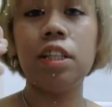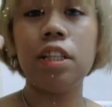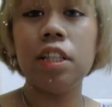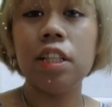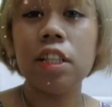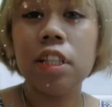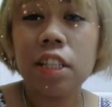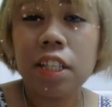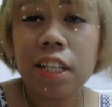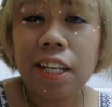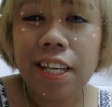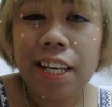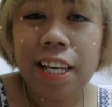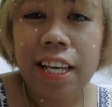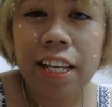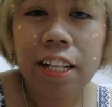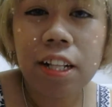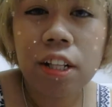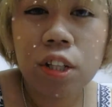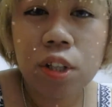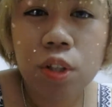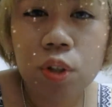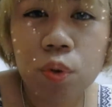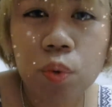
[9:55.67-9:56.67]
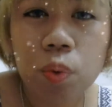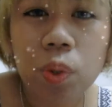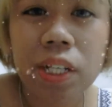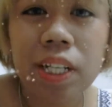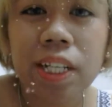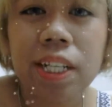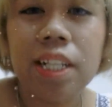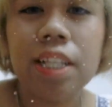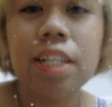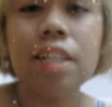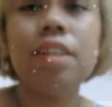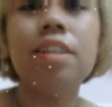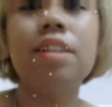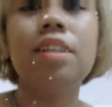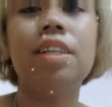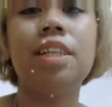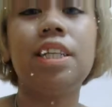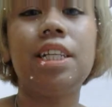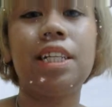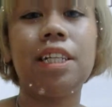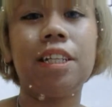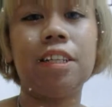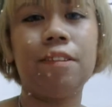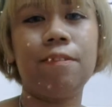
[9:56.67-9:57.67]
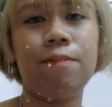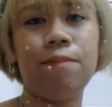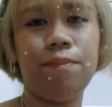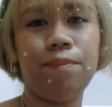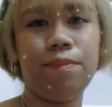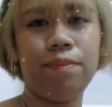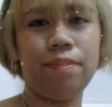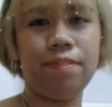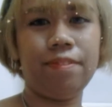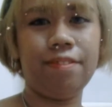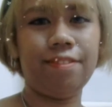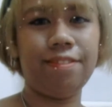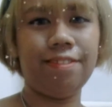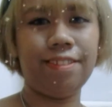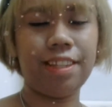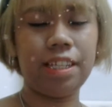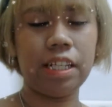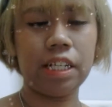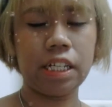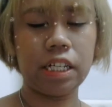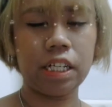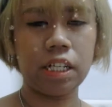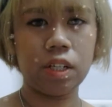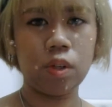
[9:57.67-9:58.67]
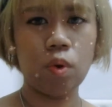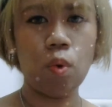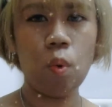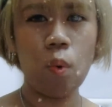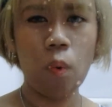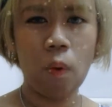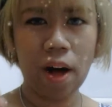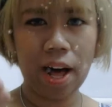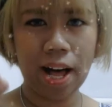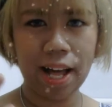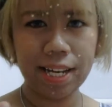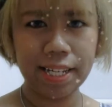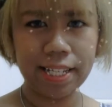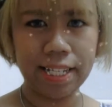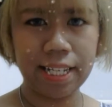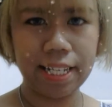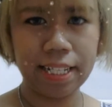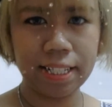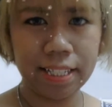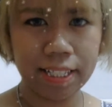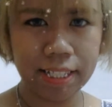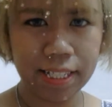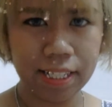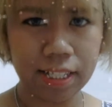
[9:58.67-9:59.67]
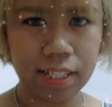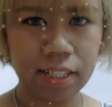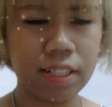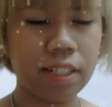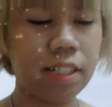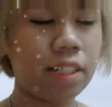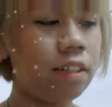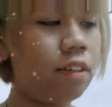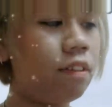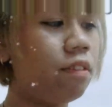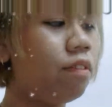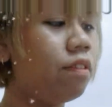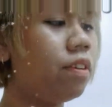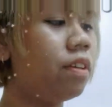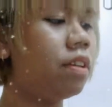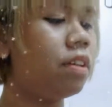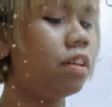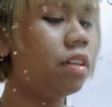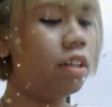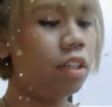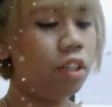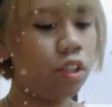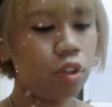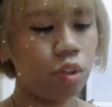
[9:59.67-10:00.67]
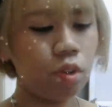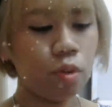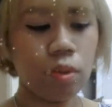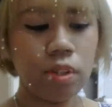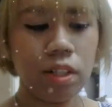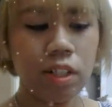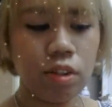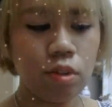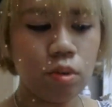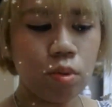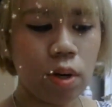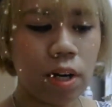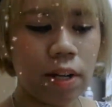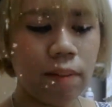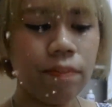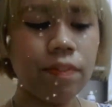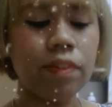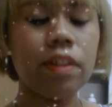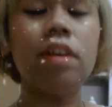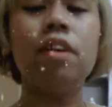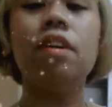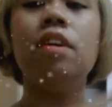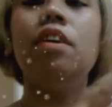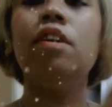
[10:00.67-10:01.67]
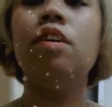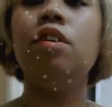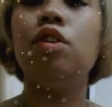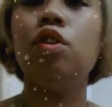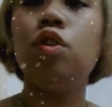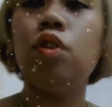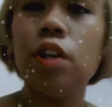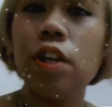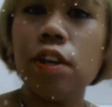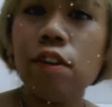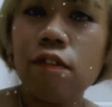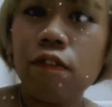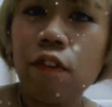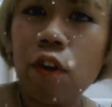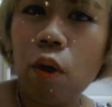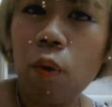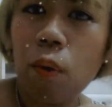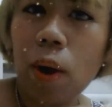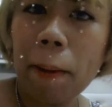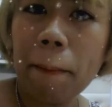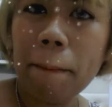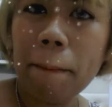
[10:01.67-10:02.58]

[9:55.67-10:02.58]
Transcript: the ingredients, that quality is different. So this one, drink for 1